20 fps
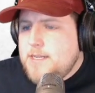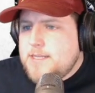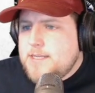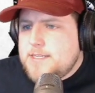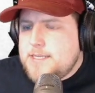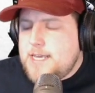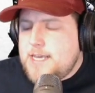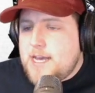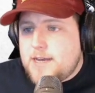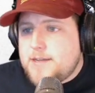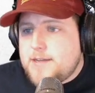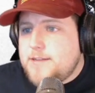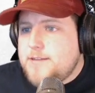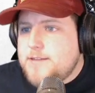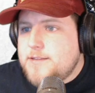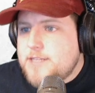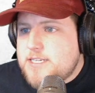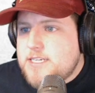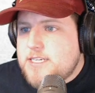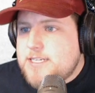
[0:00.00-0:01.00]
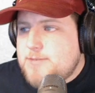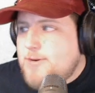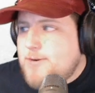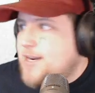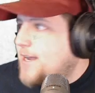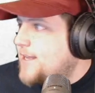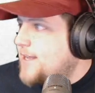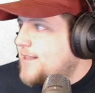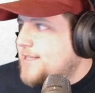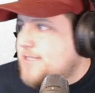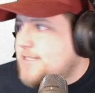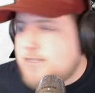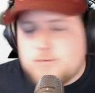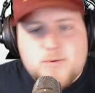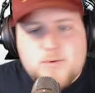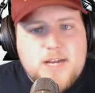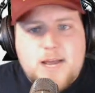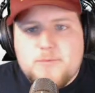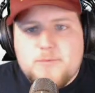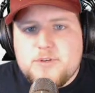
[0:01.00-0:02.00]
yeah, this is what
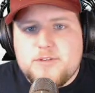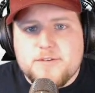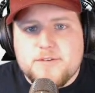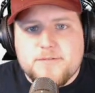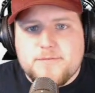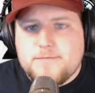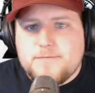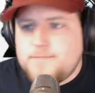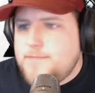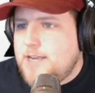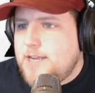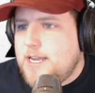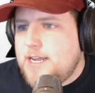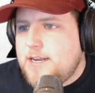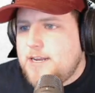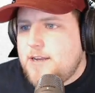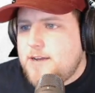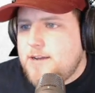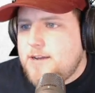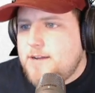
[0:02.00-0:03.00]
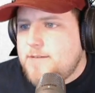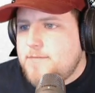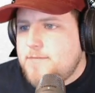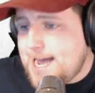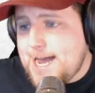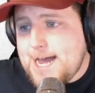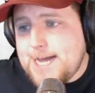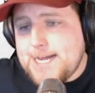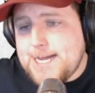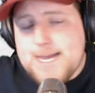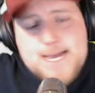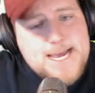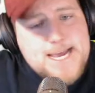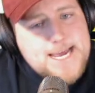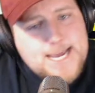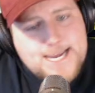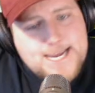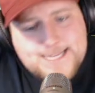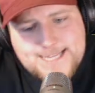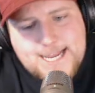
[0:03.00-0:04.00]
I would do. And
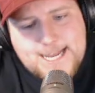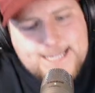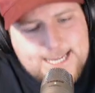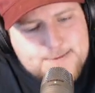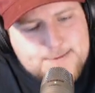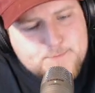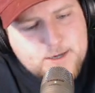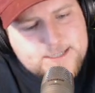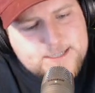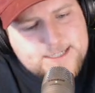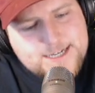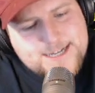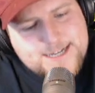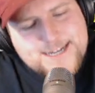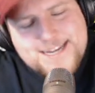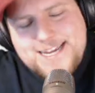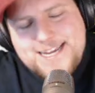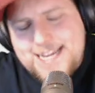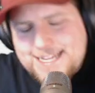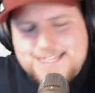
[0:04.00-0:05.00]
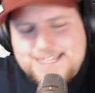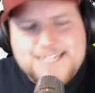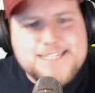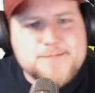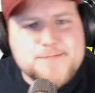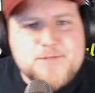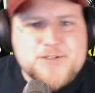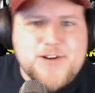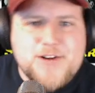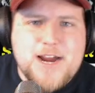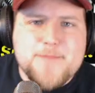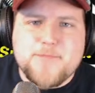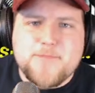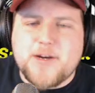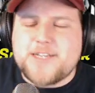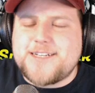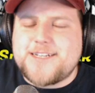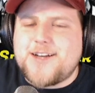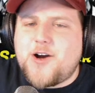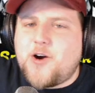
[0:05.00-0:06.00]
hit that like button. Hit that subscribe
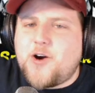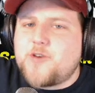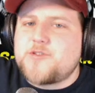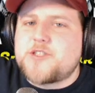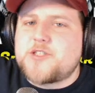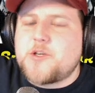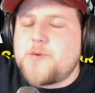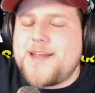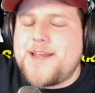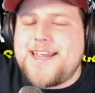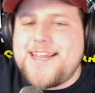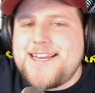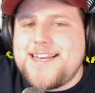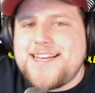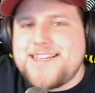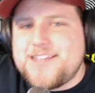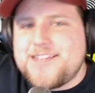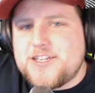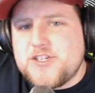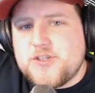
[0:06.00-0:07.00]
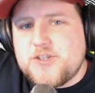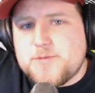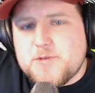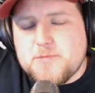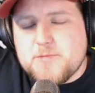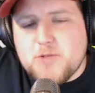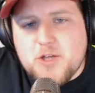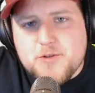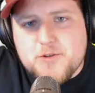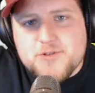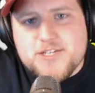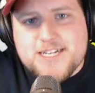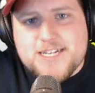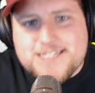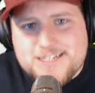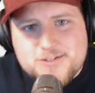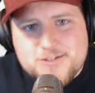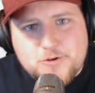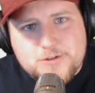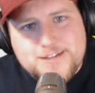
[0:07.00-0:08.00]
button. Also, in the description below, there's a
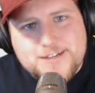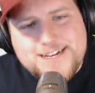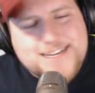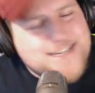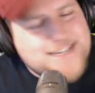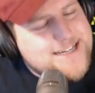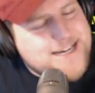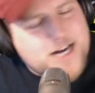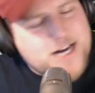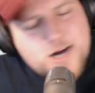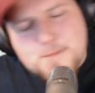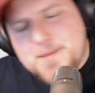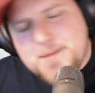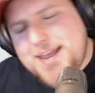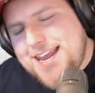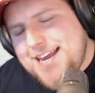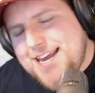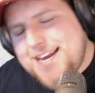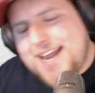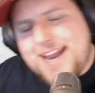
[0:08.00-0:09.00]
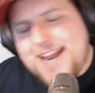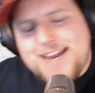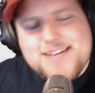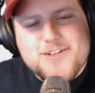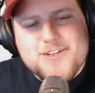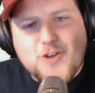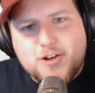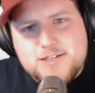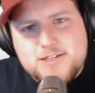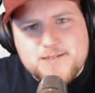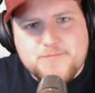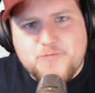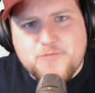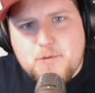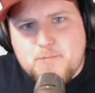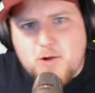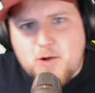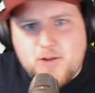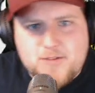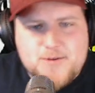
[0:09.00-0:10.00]
Discord link. Come in and talk some
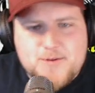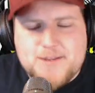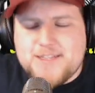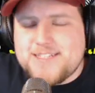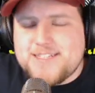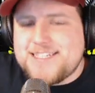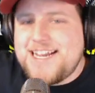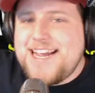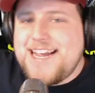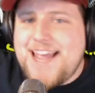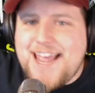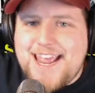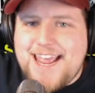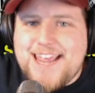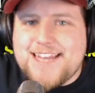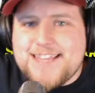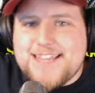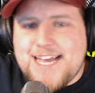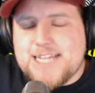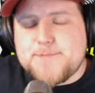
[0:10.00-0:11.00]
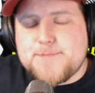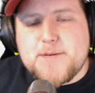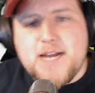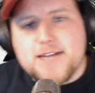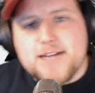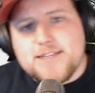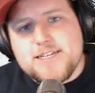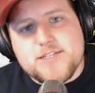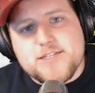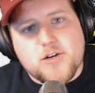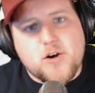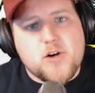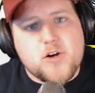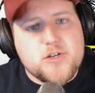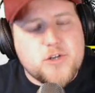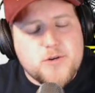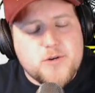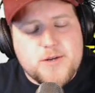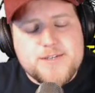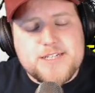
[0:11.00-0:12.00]
football with us. And last but not least, there are
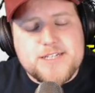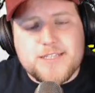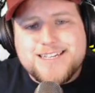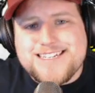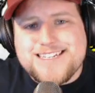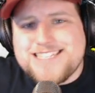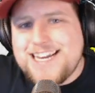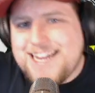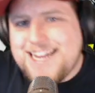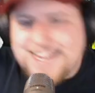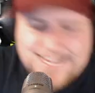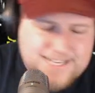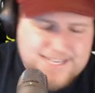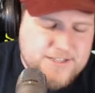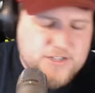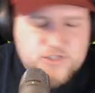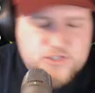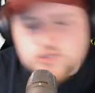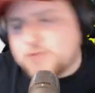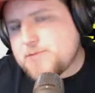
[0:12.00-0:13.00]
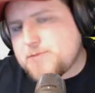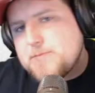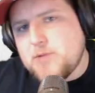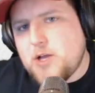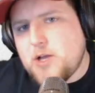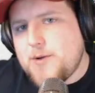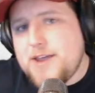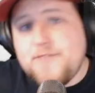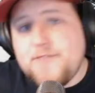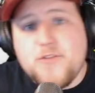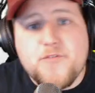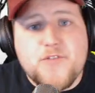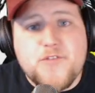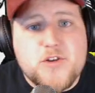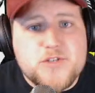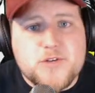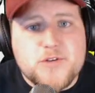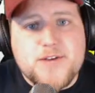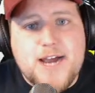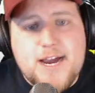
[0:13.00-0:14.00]
donation links in the description below. If you feel
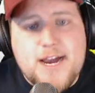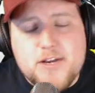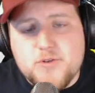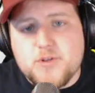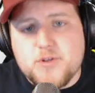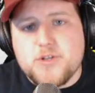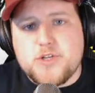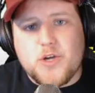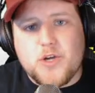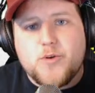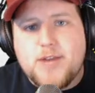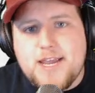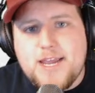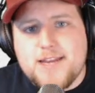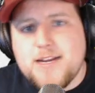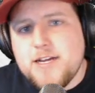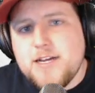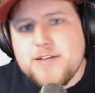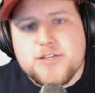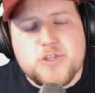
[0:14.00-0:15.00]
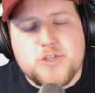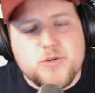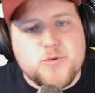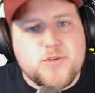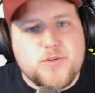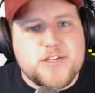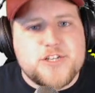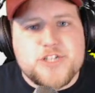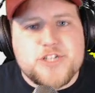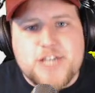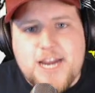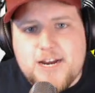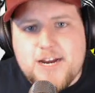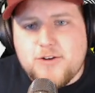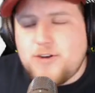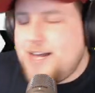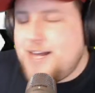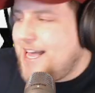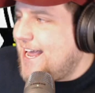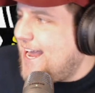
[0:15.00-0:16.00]
so kind, you could donate to the
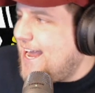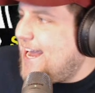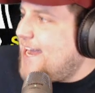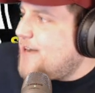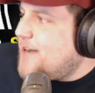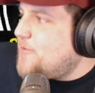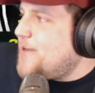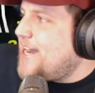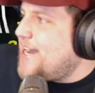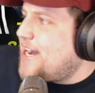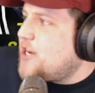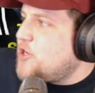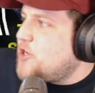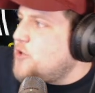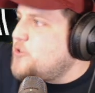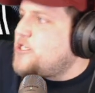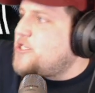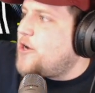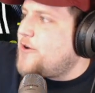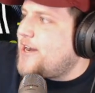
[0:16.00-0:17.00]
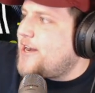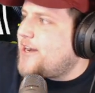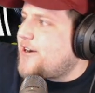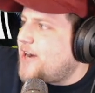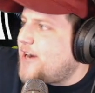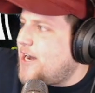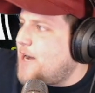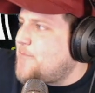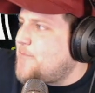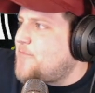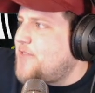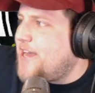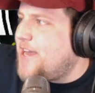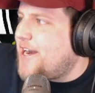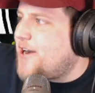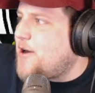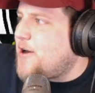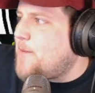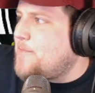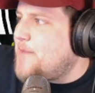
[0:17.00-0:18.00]
channel. And we got a new donator up
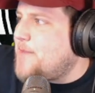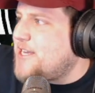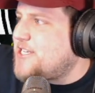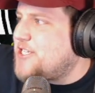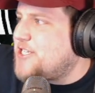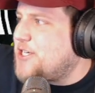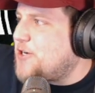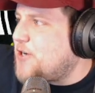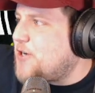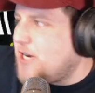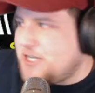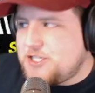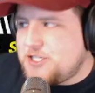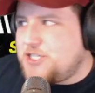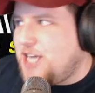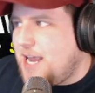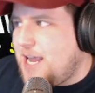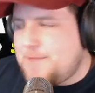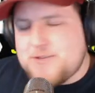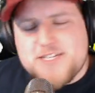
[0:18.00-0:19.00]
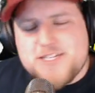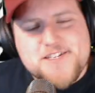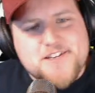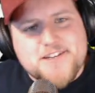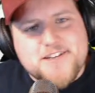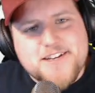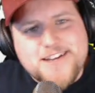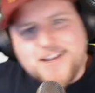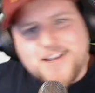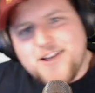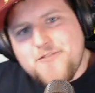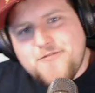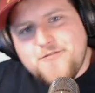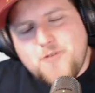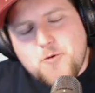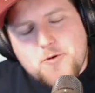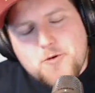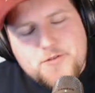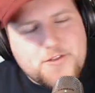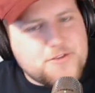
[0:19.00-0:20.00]
there, Mr. Jameson,
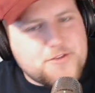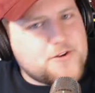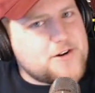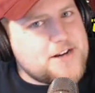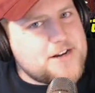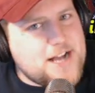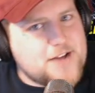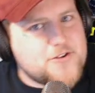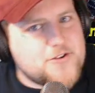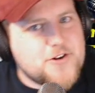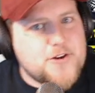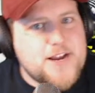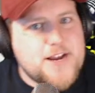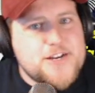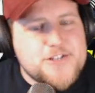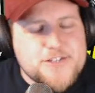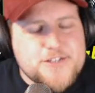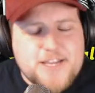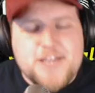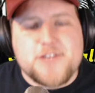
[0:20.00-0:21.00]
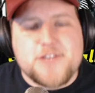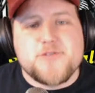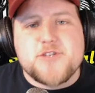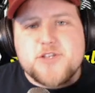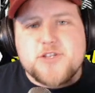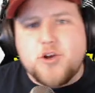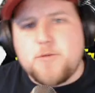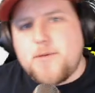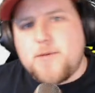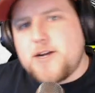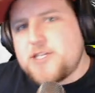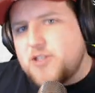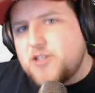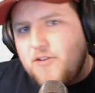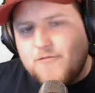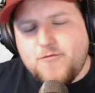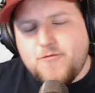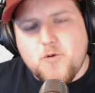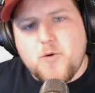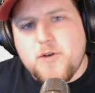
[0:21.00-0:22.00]
for the $30 donation. Thank you so much
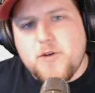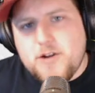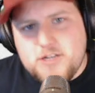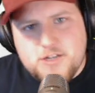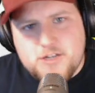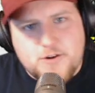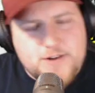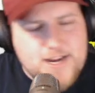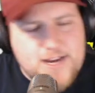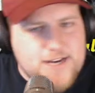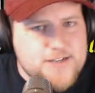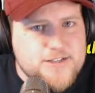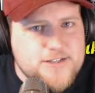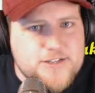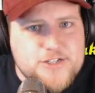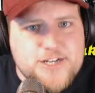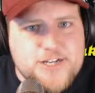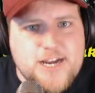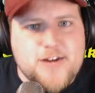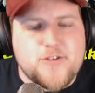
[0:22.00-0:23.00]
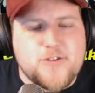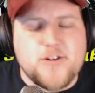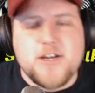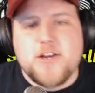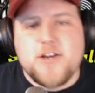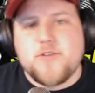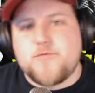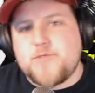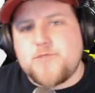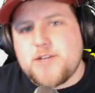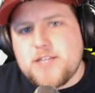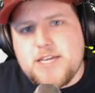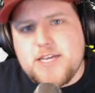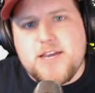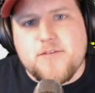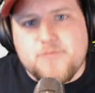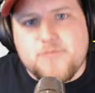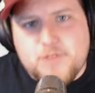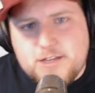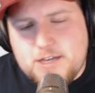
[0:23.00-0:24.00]
for donating to the channel. Really,
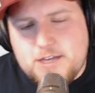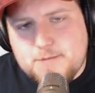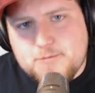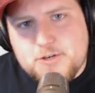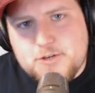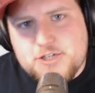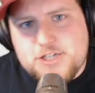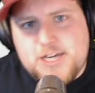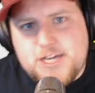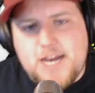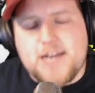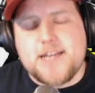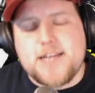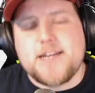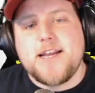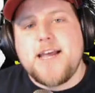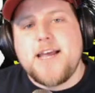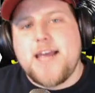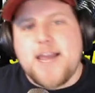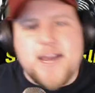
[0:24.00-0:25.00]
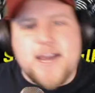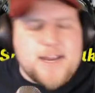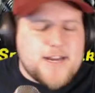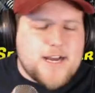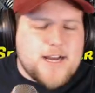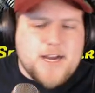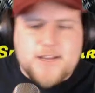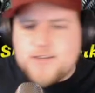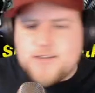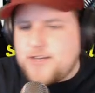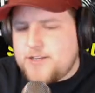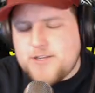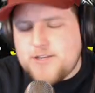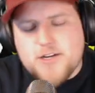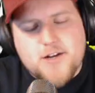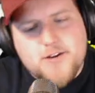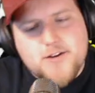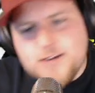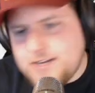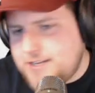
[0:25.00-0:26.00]
really appreciate it. And, you
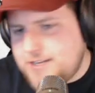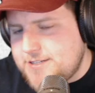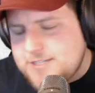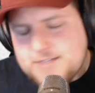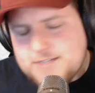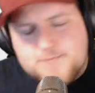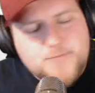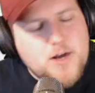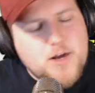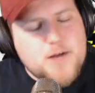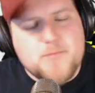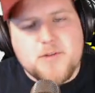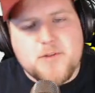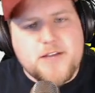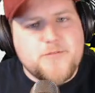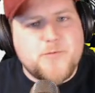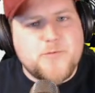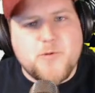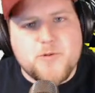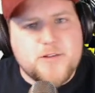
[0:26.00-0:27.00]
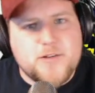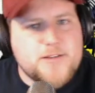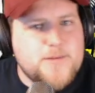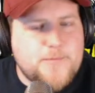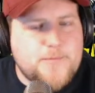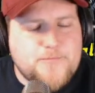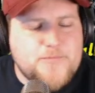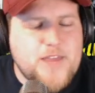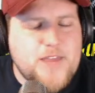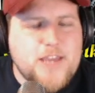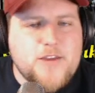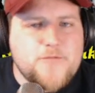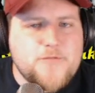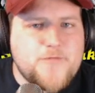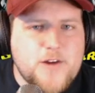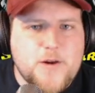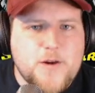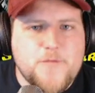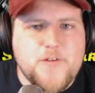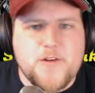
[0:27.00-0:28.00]
know, it's unbelievable. Thank you
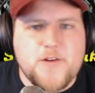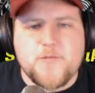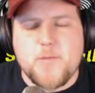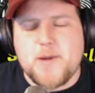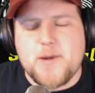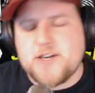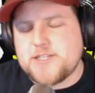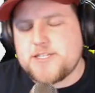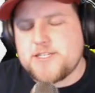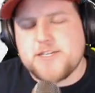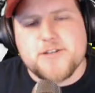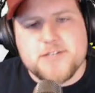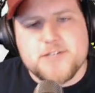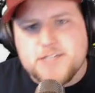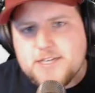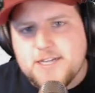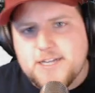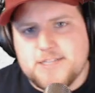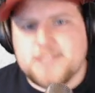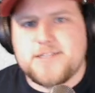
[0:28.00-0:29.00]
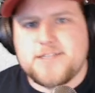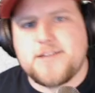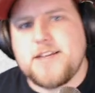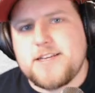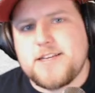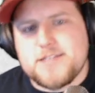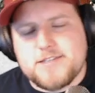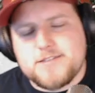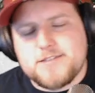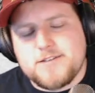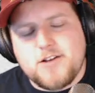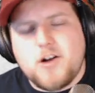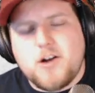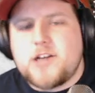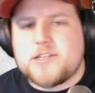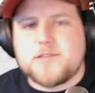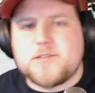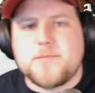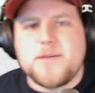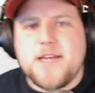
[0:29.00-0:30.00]
very, very, very much. Seriously, it's
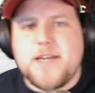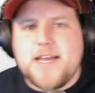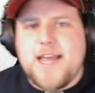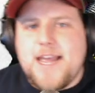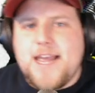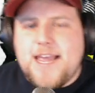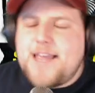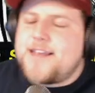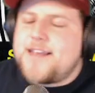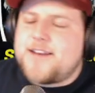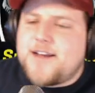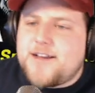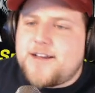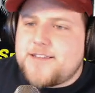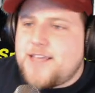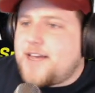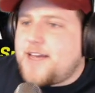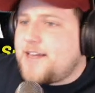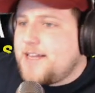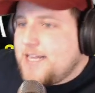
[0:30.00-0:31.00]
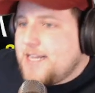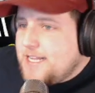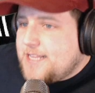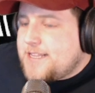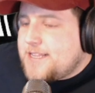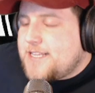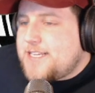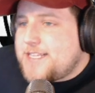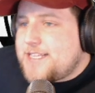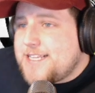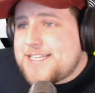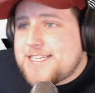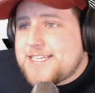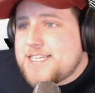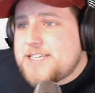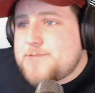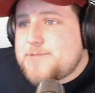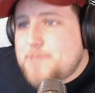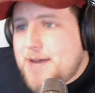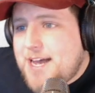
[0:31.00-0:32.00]
awesome. And, yeah, this
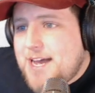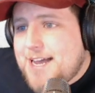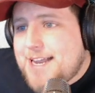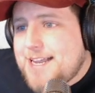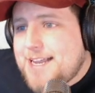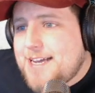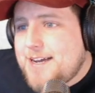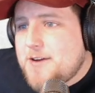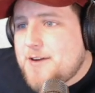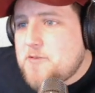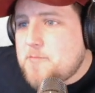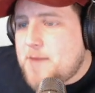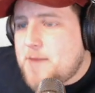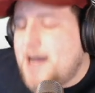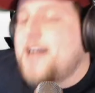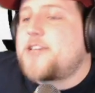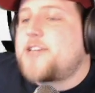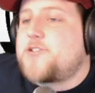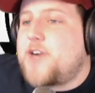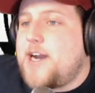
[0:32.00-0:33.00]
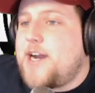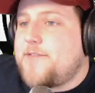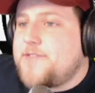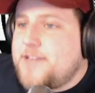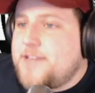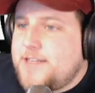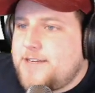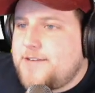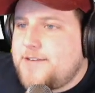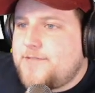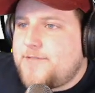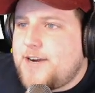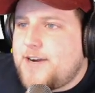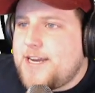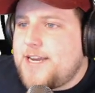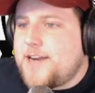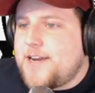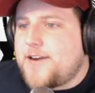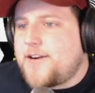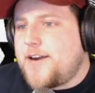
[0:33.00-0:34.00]
is my mock draft right
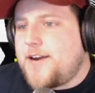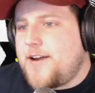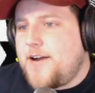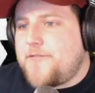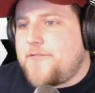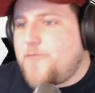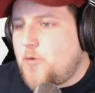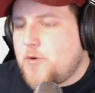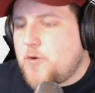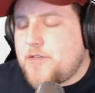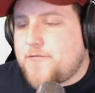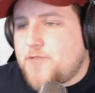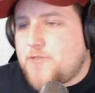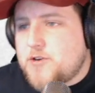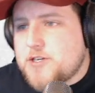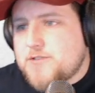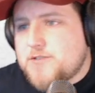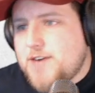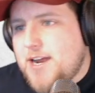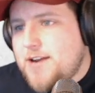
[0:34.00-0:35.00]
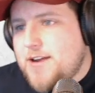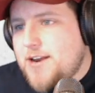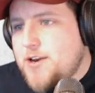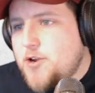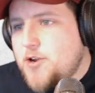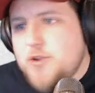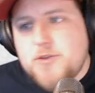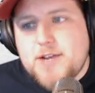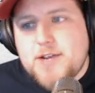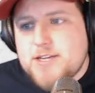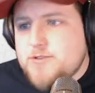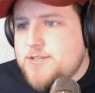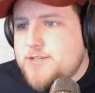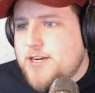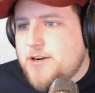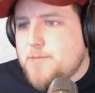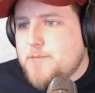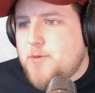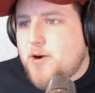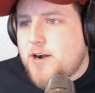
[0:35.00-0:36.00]
here for the first round. I know you guys will tear
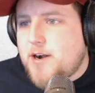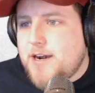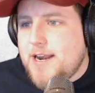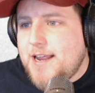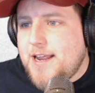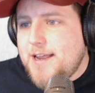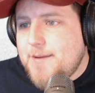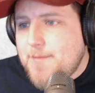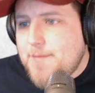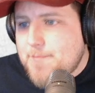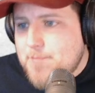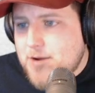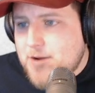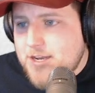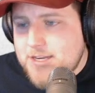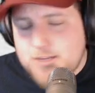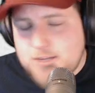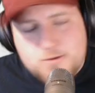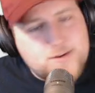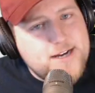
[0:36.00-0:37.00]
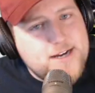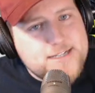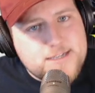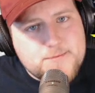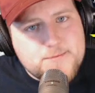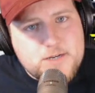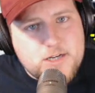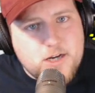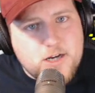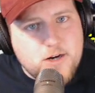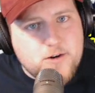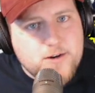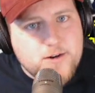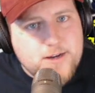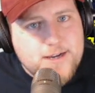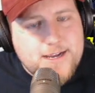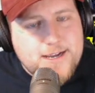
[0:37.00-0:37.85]
it apart, but you guys let me know.